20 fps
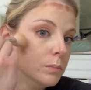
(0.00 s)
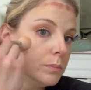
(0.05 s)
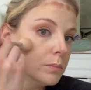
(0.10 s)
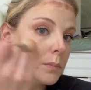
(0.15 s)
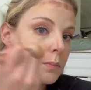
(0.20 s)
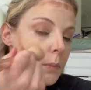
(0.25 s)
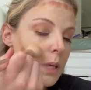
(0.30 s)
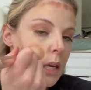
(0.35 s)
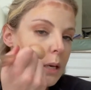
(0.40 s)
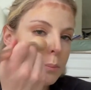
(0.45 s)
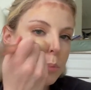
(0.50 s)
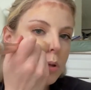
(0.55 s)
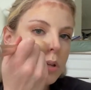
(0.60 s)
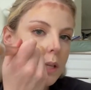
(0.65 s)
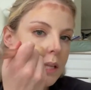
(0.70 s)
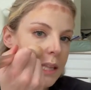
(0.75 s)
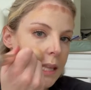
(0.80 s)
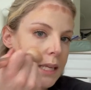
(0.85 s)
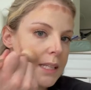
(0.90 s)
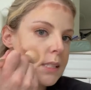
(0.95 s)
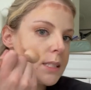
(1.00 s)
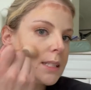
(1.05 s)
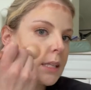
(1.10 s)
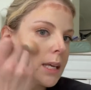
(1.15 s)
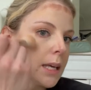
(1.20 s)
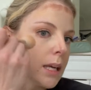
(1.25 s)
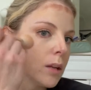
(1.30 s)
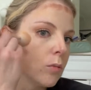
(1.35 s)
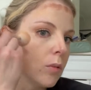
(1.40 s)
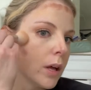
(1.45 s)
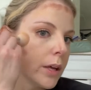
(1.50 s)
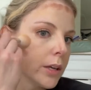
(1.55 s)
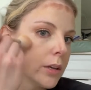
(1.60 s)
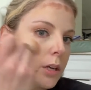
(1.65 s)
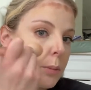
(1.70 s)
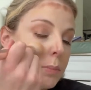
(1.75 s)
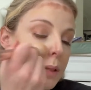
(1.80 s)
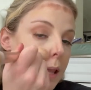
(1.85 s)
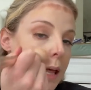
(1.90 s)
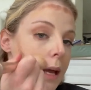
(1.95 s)
kind of pulling that skin while you're
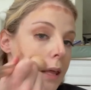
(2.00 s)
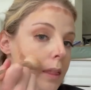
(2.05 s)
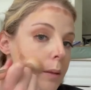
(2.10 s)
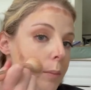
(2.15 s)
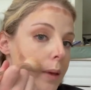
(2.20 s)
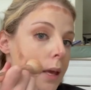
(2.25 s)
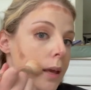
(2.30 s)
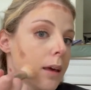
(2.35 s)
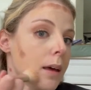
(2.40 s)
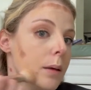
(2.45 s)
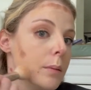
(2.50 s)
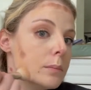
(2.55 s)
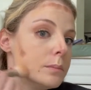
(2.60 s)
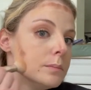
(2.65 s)
applying the makeup.